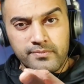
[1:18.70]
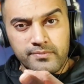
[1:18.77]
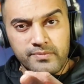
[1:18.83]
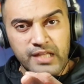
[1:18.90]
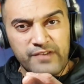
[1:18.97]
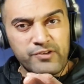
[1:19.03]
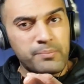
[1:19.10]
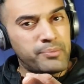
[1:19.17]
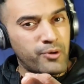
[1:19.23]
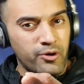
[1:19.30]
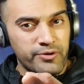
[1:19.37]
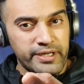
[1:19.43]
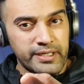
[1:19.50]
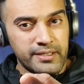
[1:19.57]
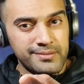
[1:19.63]
Never
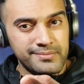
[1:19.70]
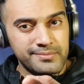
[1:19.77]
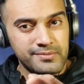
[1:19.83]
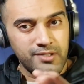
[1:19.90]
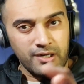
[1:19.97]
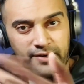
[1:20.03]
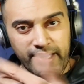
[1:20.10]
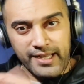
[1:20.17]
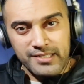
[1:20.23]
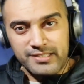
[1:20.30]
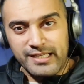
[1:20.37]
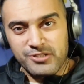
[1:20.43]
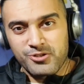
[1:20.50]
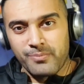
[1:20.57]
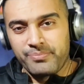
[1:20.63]
boring. All right,
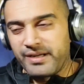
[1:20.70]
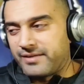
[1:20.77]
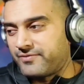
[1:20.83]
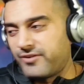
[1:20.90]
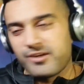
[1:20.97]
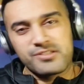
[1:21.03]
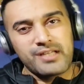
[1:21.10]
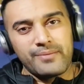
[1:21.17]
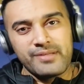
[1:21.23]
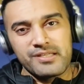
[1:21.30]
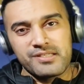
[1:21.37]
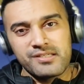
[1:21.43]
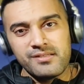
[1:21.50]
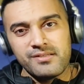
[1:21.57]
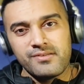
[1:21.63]
let's jump in. First time
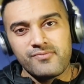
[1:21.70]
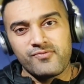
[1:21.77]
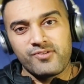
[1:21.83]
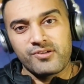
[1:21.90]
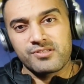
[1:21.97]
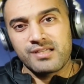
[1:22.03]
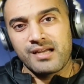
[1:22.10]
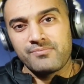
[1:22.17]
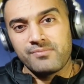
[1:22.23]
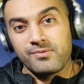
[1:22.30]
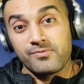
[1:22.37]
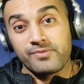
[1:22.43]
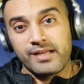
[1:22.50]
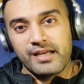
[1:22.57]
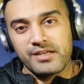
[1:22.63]
listen, first time
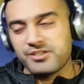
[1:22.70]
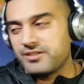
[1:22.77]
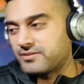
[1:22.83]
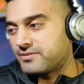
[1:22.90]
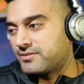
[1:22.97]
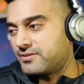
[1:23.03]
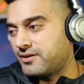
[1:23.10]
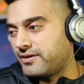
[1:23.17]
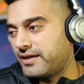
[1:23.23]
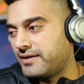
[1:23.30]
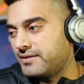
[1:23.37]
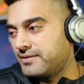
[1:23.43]
reaction. All right.